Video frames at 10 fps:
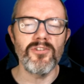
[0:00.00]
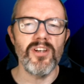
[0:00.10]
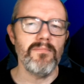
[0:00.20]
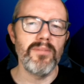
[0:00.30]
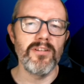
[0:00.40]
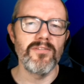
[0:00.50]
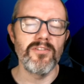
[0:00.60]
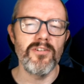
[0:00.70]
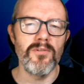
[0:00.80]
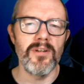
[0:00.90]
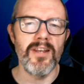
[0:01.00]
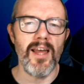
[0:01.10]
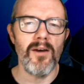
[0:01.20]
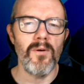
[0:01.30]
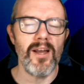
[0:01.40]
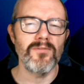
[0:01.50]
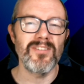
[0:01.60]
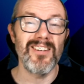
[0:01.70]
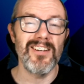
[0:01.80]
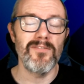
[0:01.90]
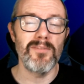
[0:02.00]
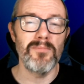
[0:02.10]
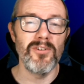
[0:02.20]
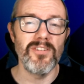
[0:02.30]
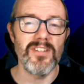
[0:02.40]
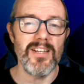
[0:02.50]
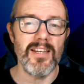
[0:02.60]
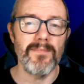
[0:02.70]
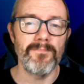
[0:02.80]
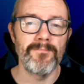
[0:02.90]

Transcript: champions who are now outside of the Bundesliga.